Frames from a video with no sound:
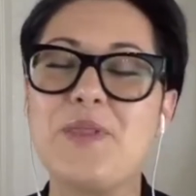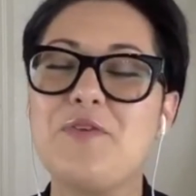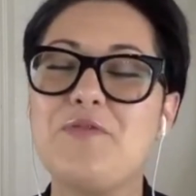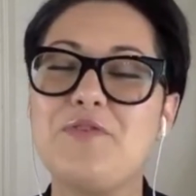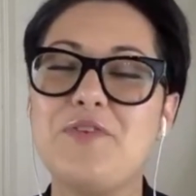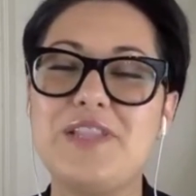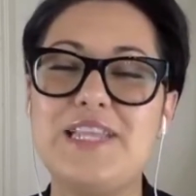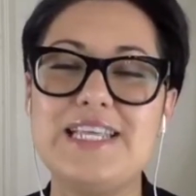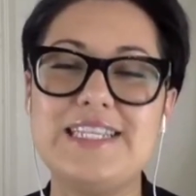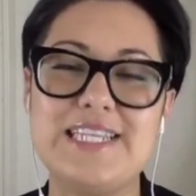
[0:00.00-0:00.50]

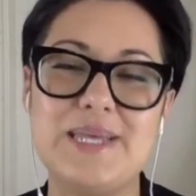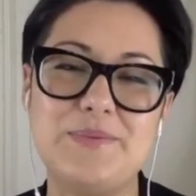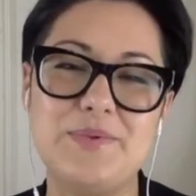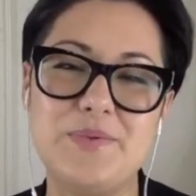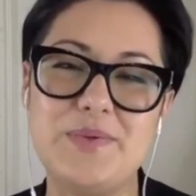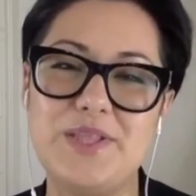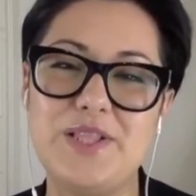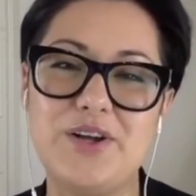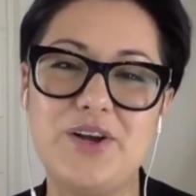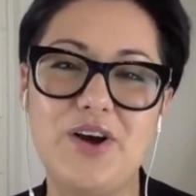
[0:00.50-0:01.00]
For the example
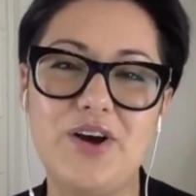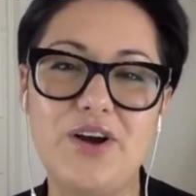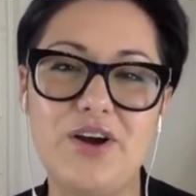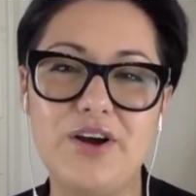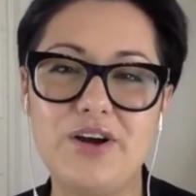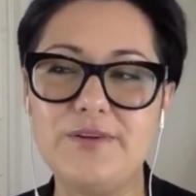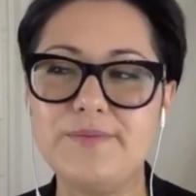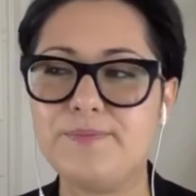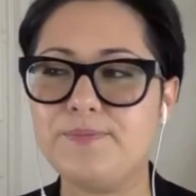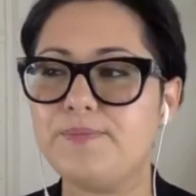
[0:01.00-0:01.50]
with the
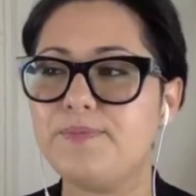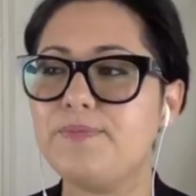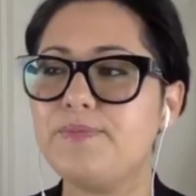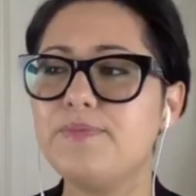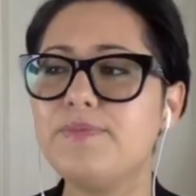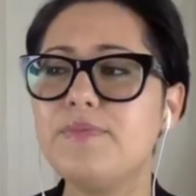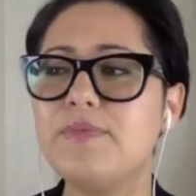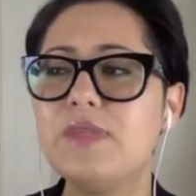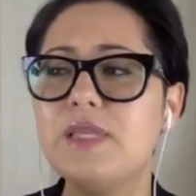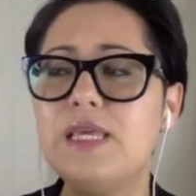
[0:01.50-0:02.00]
car,
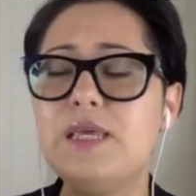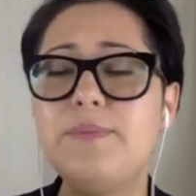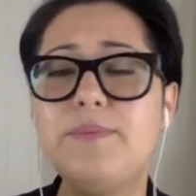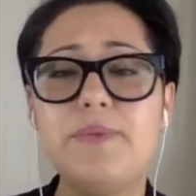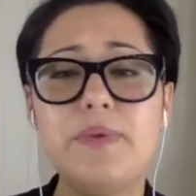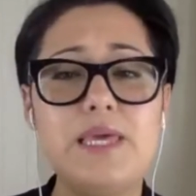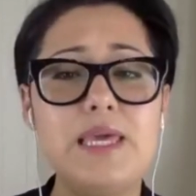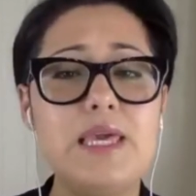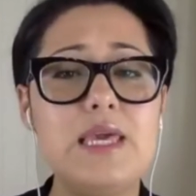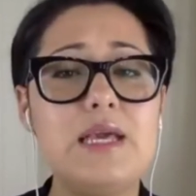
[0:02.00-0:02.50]

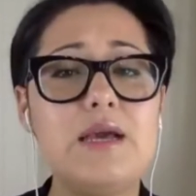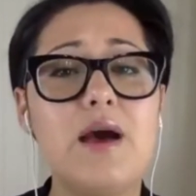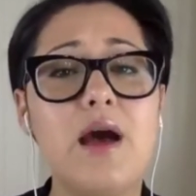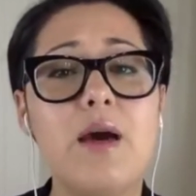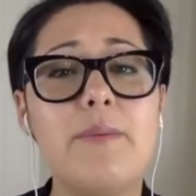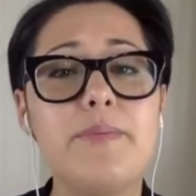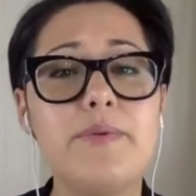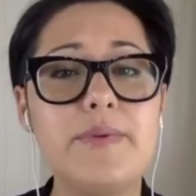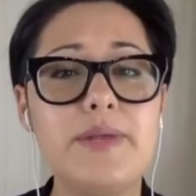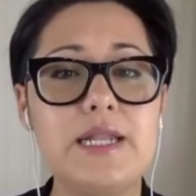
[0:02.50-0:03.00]
he
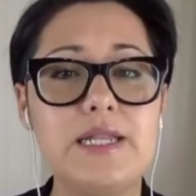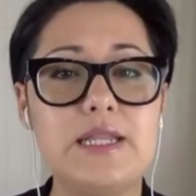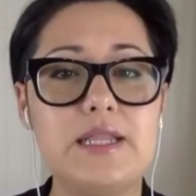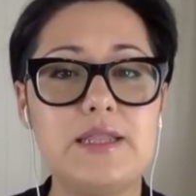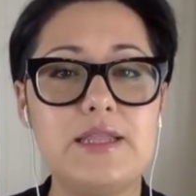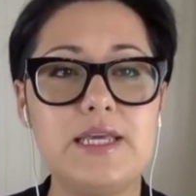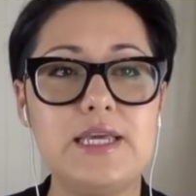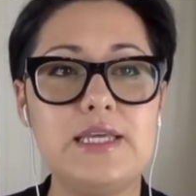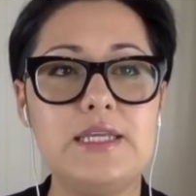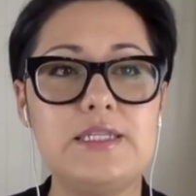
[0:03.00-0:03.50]
complimented the
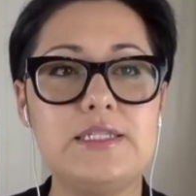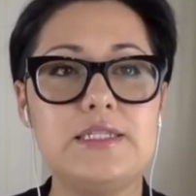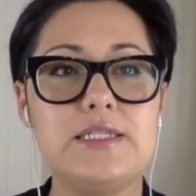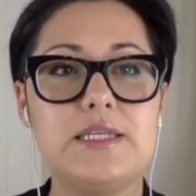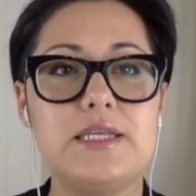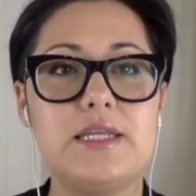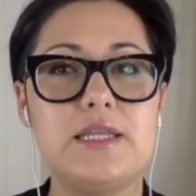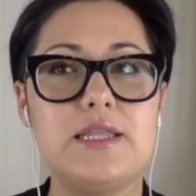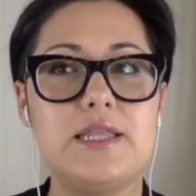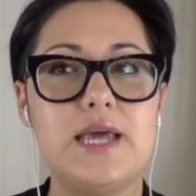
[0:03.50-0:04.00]
things
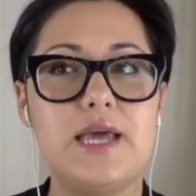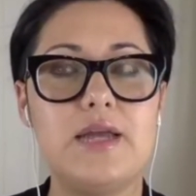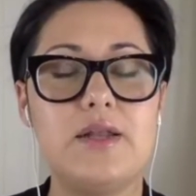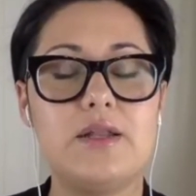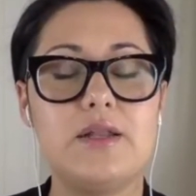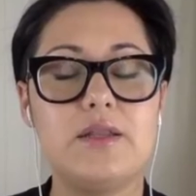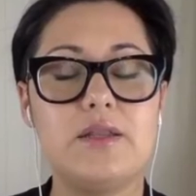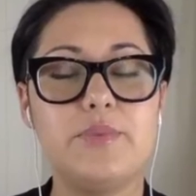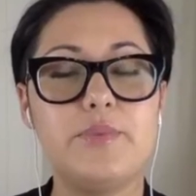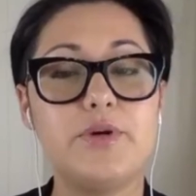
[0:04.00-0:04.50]
that
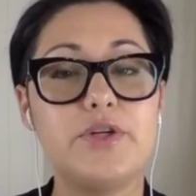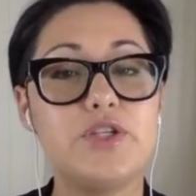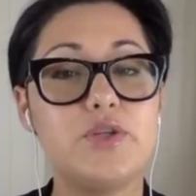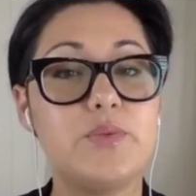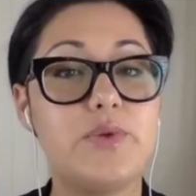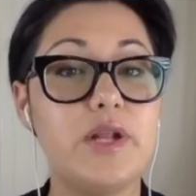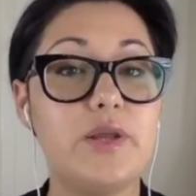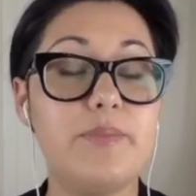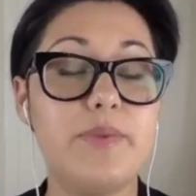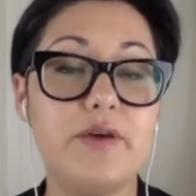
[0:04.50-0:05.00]
the person
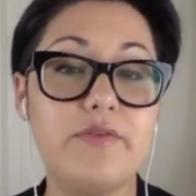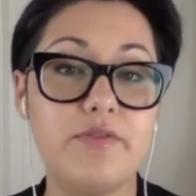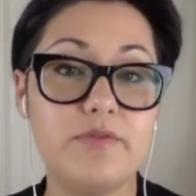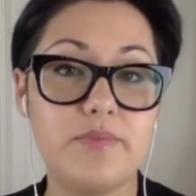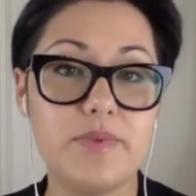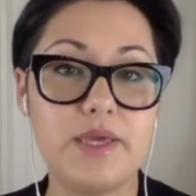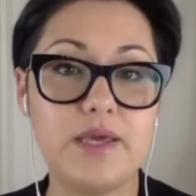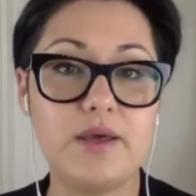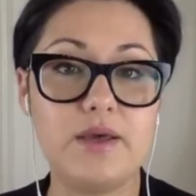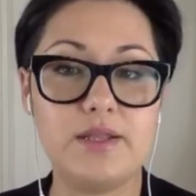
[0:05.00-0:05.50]
went above and
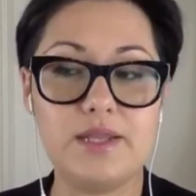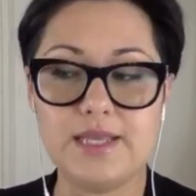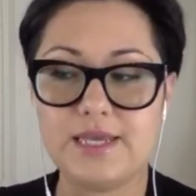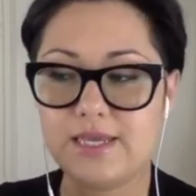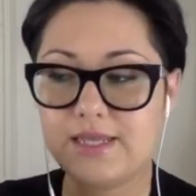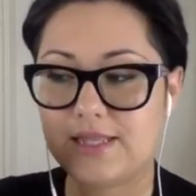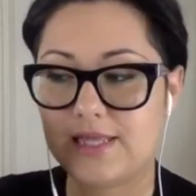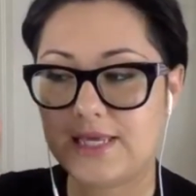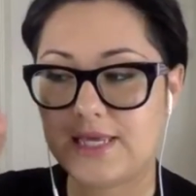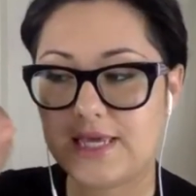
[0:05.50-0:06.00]
beyond. Like
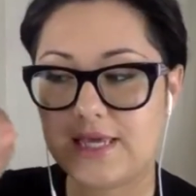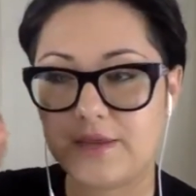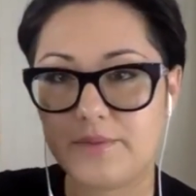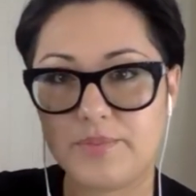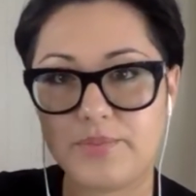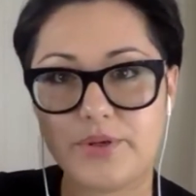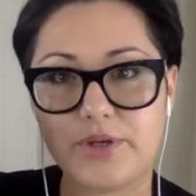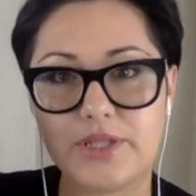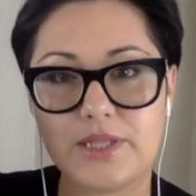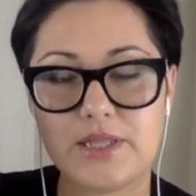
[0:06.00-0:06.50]
I think he had
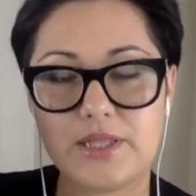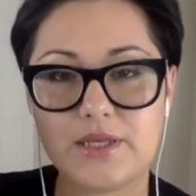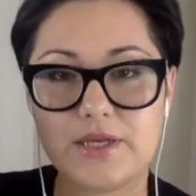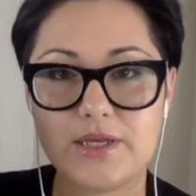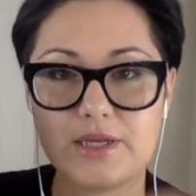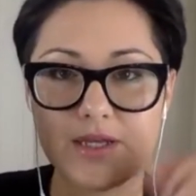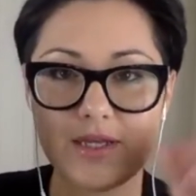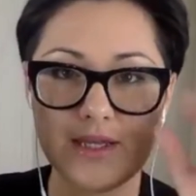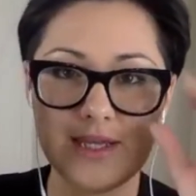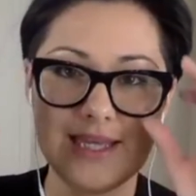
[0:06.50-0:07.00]
put
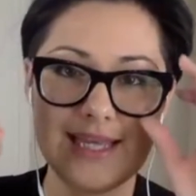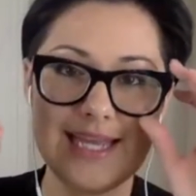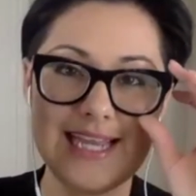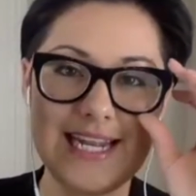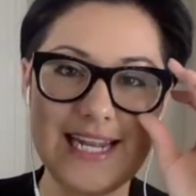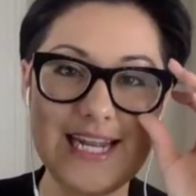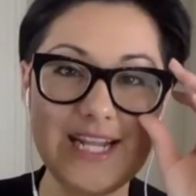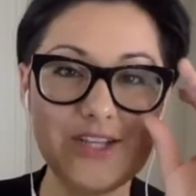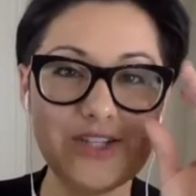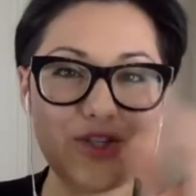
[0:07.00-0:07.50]
the
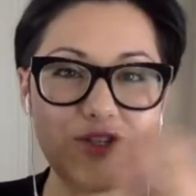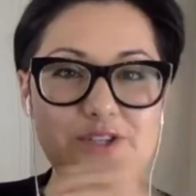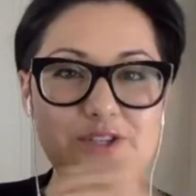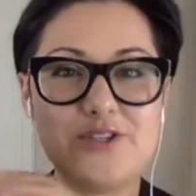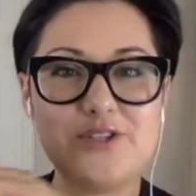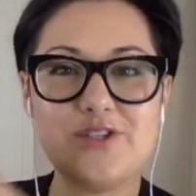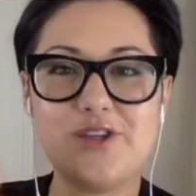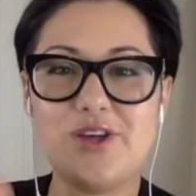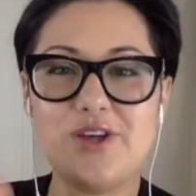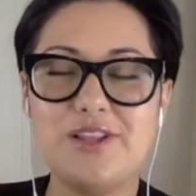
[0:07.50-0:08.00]

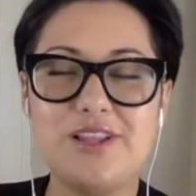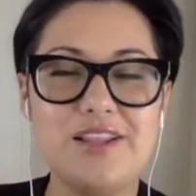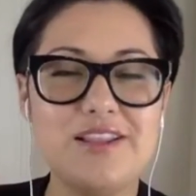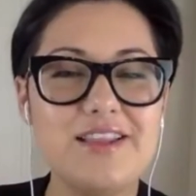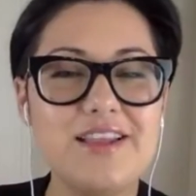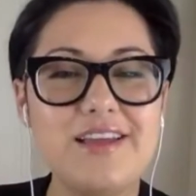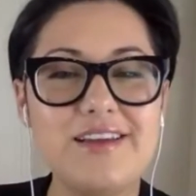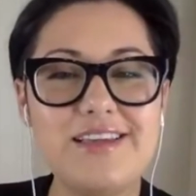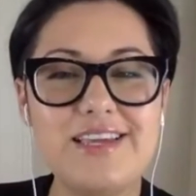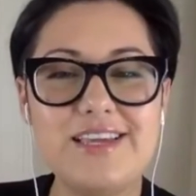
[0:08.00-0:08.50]
initials on the
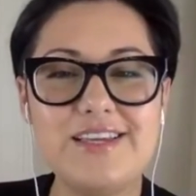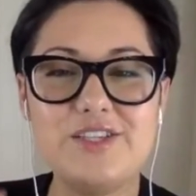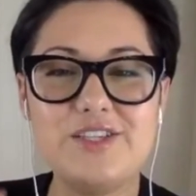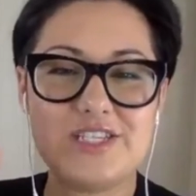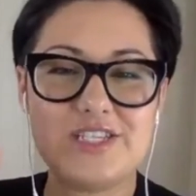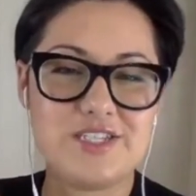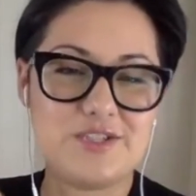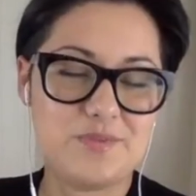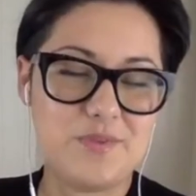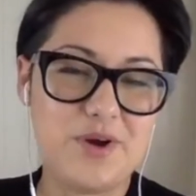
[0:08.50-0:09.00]
luggage
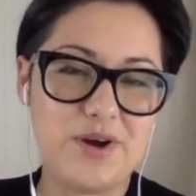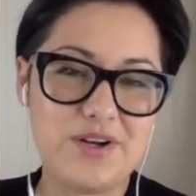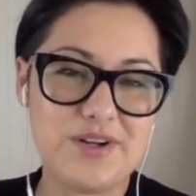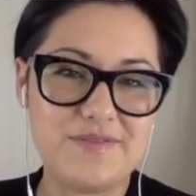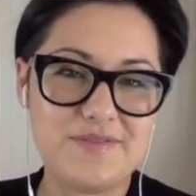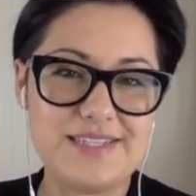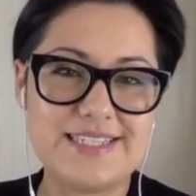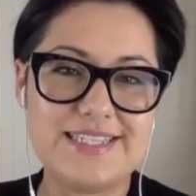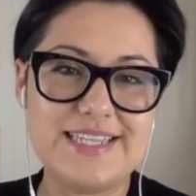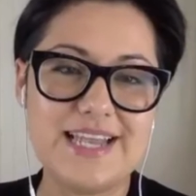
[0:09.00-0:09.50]
as part of
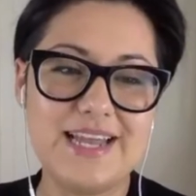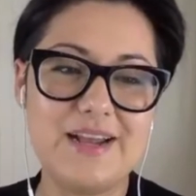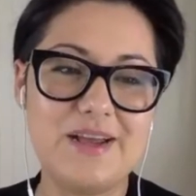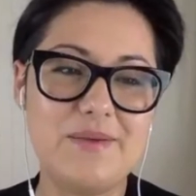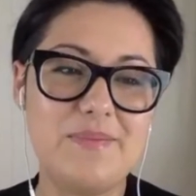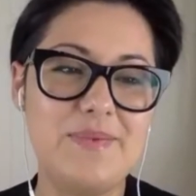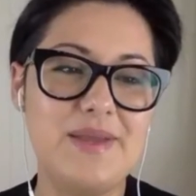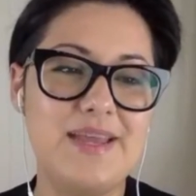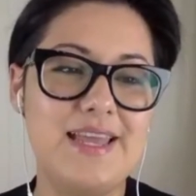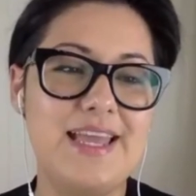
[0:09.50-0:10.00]
the
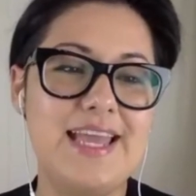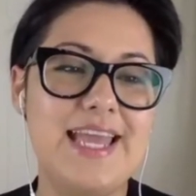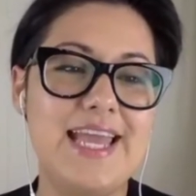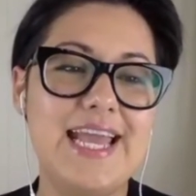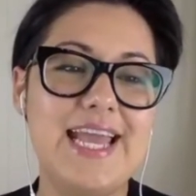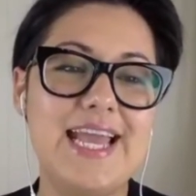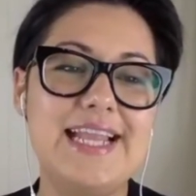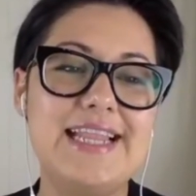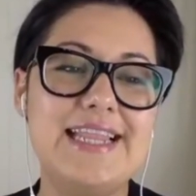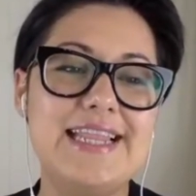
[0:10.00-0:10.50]
setup.
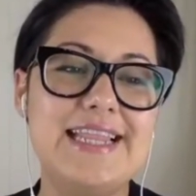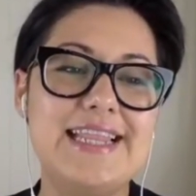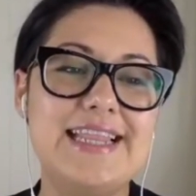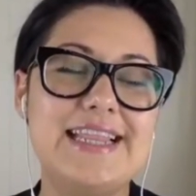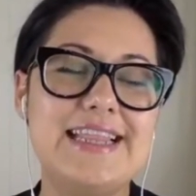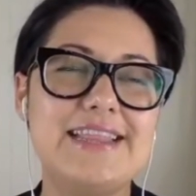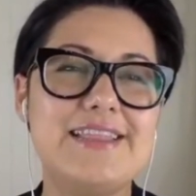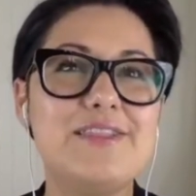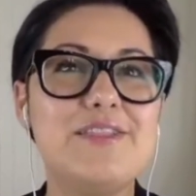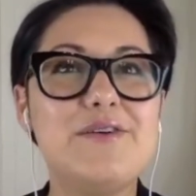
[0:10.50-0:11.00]
And
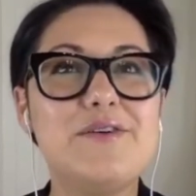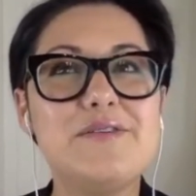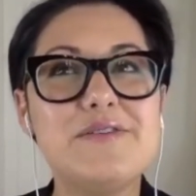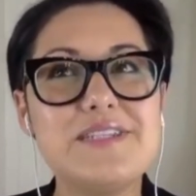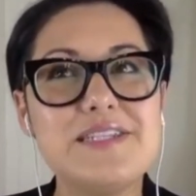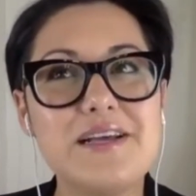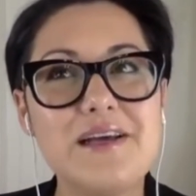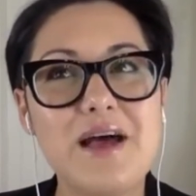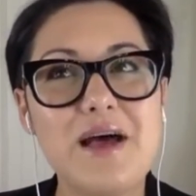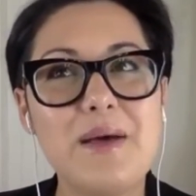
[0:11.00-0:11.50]

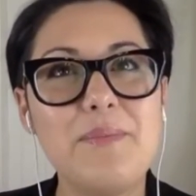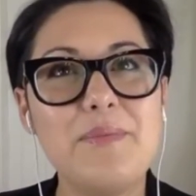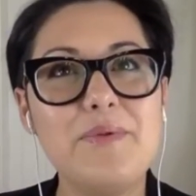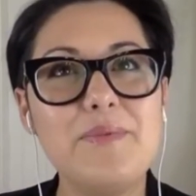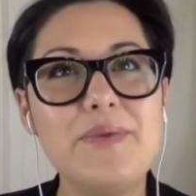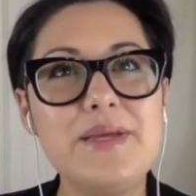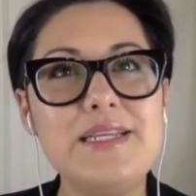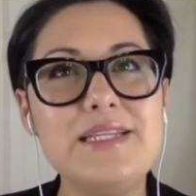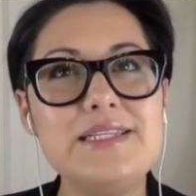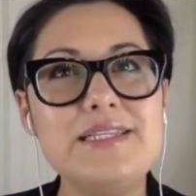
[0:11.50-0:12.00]
those
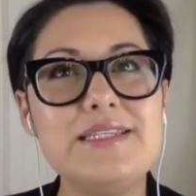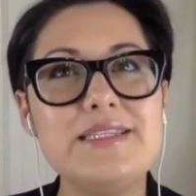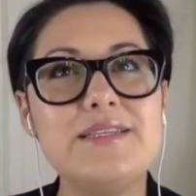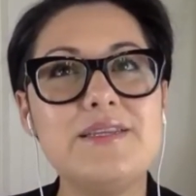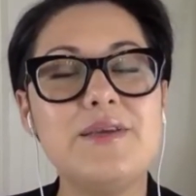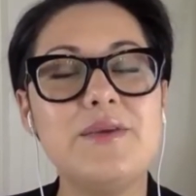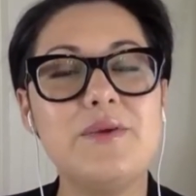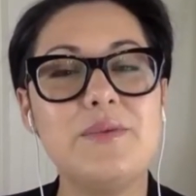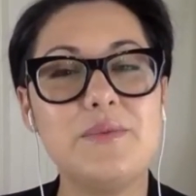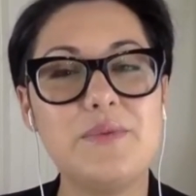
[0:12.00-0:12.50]
compliments
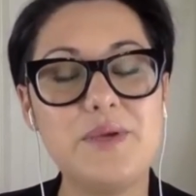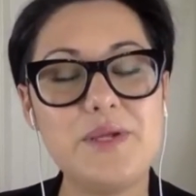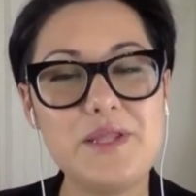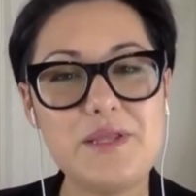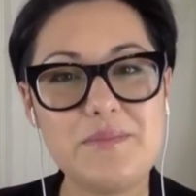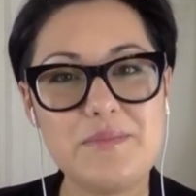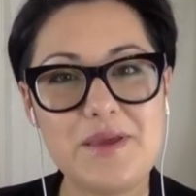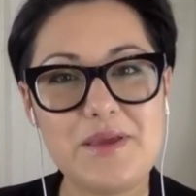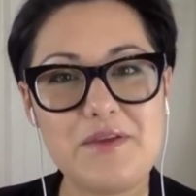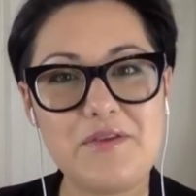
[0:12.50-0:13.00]

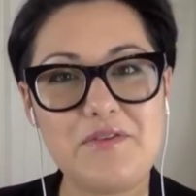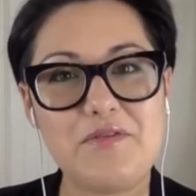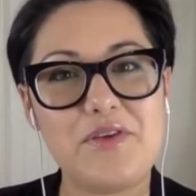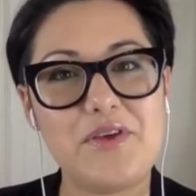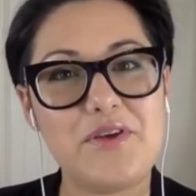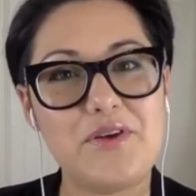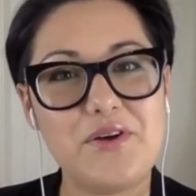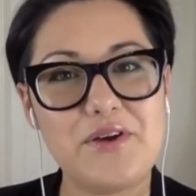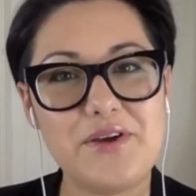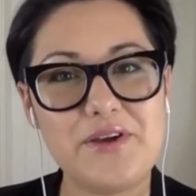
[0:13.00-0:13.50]
really make you
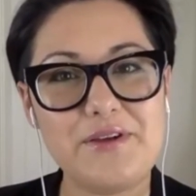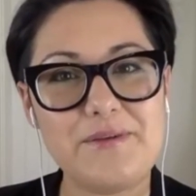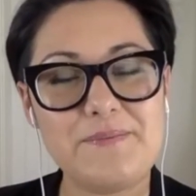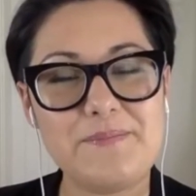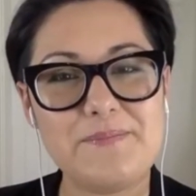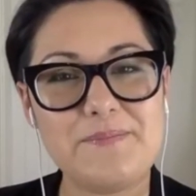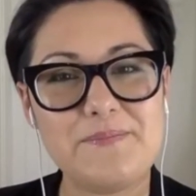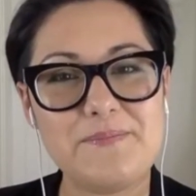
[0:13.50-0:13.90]
feel good.